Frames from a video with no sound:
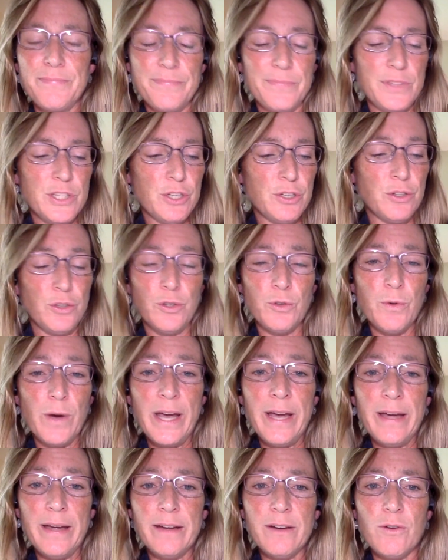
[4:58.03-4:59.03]
the
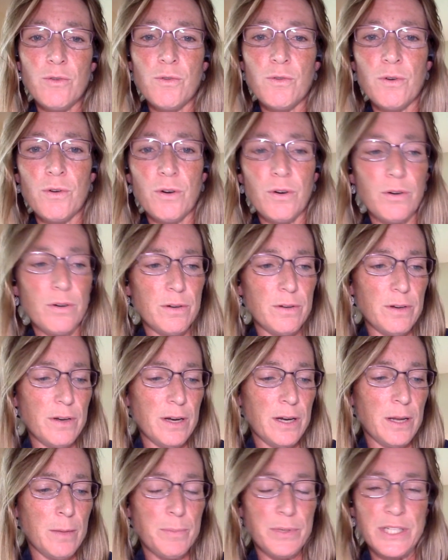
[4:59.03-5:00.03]
UUA, or
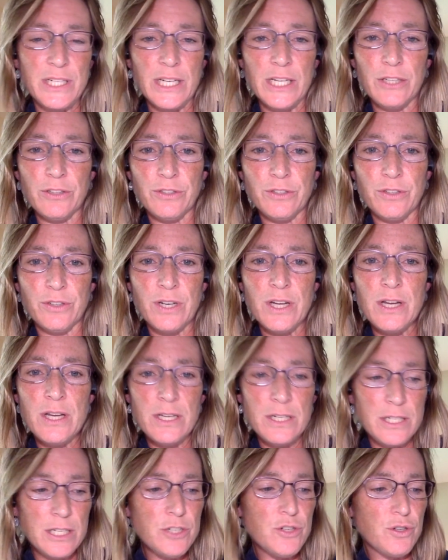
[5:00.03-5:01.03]
any particular
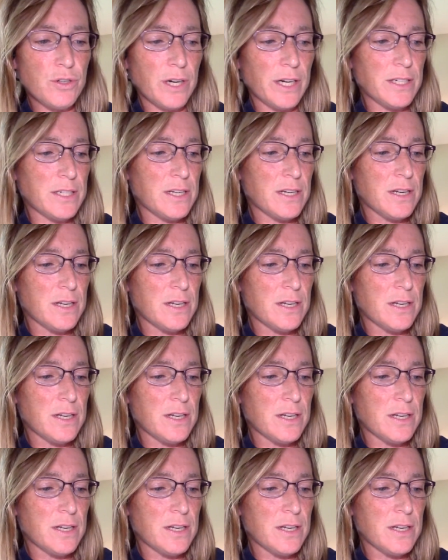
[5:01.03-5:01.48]
district.